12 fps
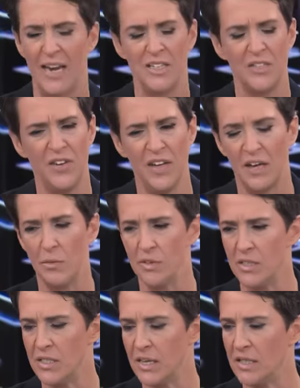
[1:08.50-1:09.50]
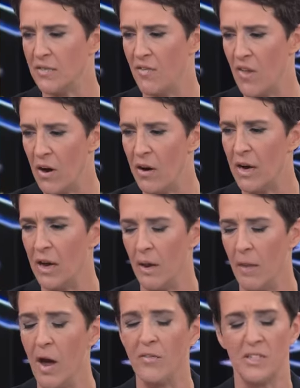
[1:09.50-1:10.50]
I just feel like it was this, I mean,
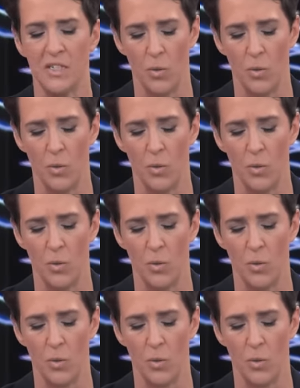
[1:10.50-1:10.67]
obviously,